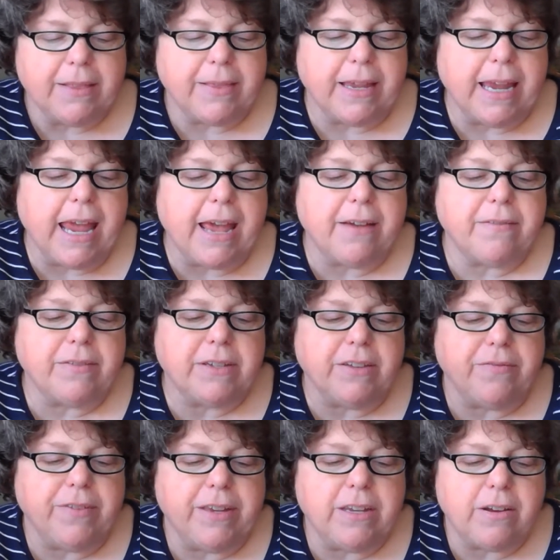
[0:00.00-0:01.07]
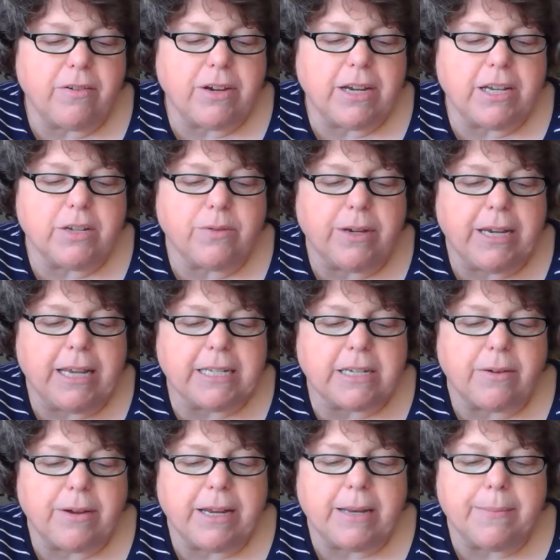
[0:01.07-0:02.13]
They have defended our country against
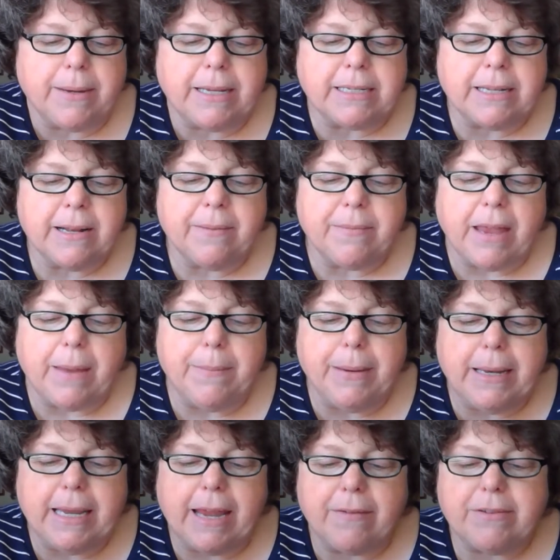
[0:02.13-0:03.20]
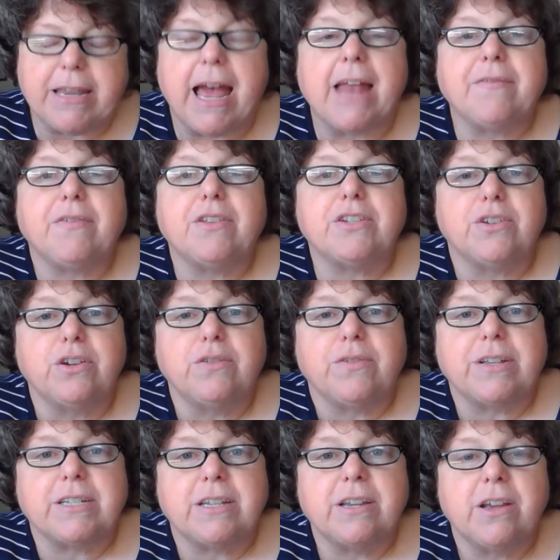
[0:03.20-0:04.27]
our enemies, and many have died for the
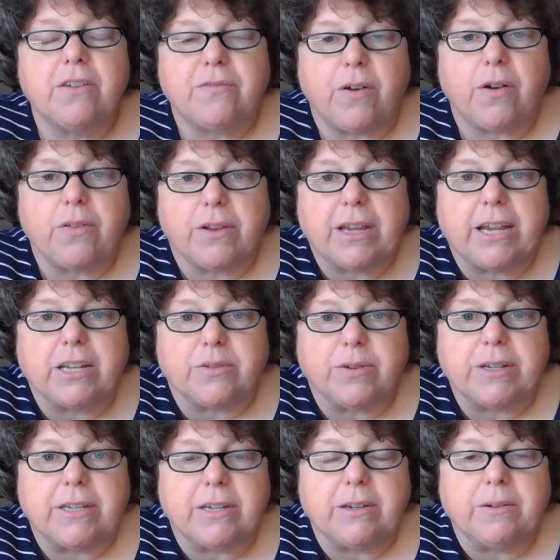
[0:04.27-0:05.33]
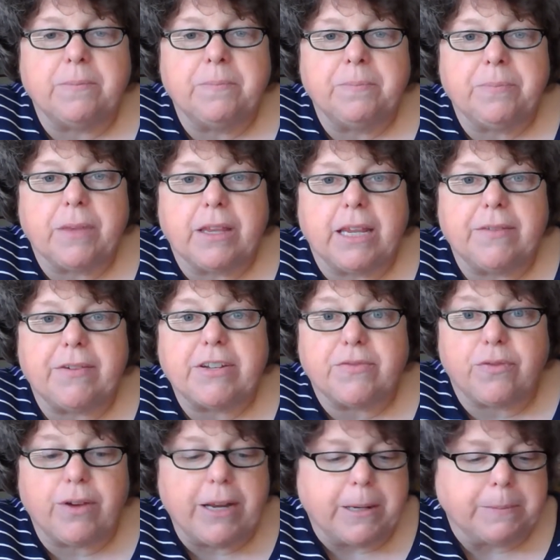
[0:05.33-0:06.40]
service for the country to give us
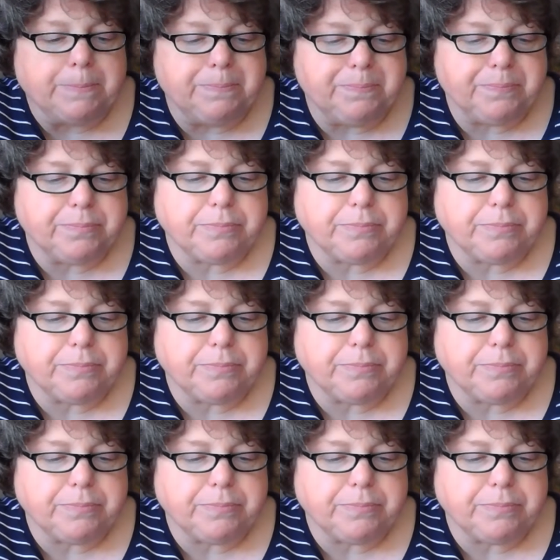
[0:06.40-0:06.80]
freedom.